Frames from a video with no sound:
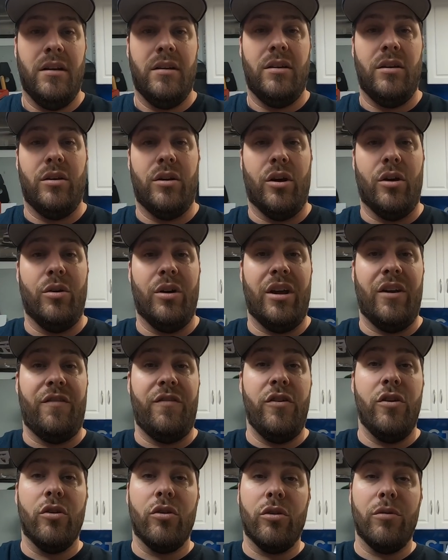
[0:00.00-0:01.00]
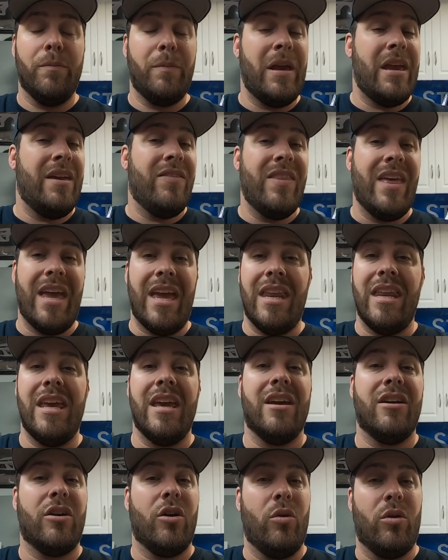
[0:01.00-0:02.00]
You know, if you're being the
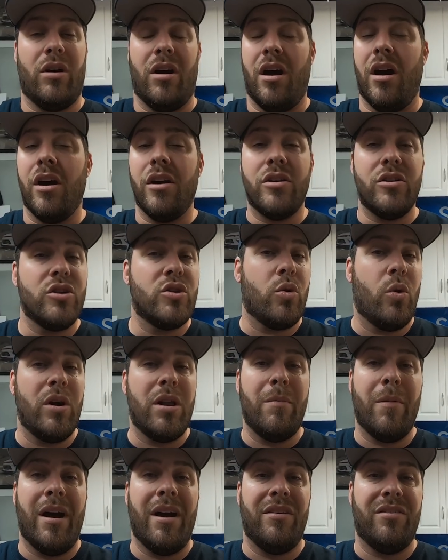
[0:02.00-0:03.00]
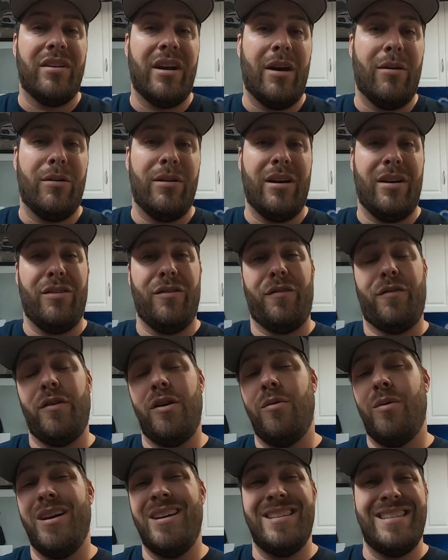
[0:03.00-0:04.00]
idiot going one hundred twenty miles an hour down the
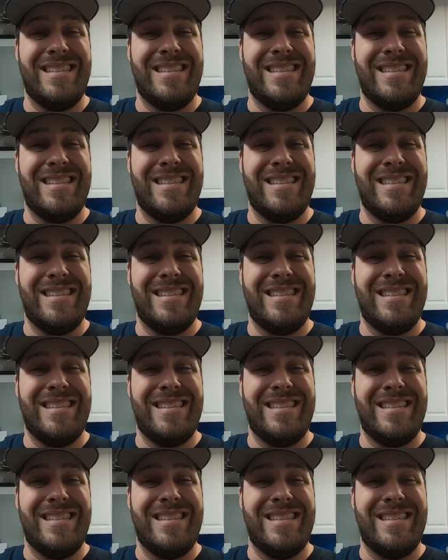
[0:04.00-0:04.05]
freeway,